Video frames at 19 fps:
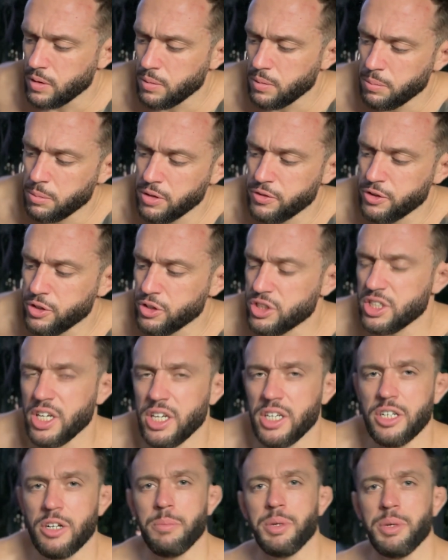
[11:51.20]
But if you're
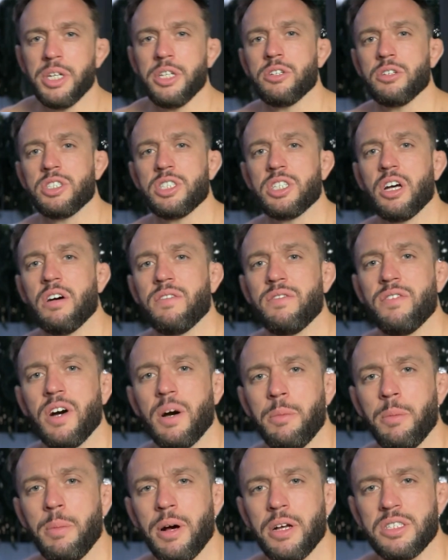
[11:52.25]
sitting here beating yourself
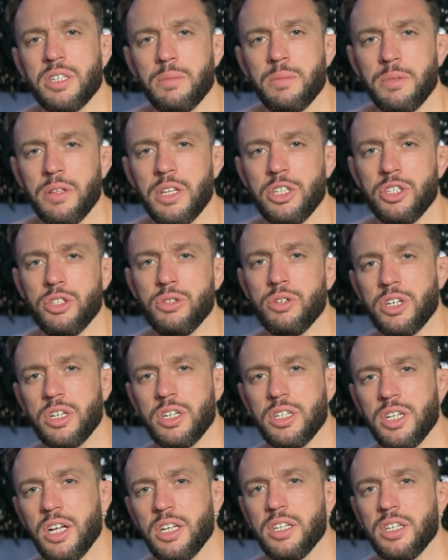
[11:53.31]
up about something that you could
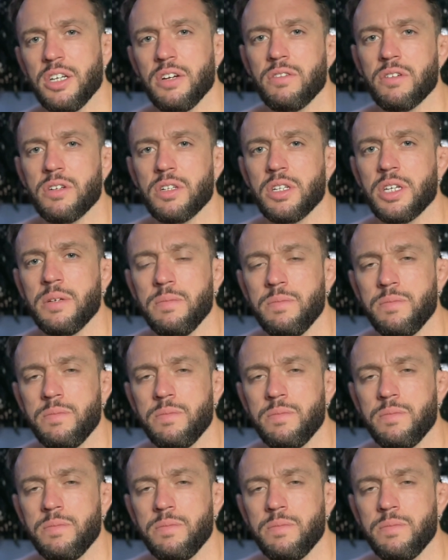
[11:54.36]
have done differently,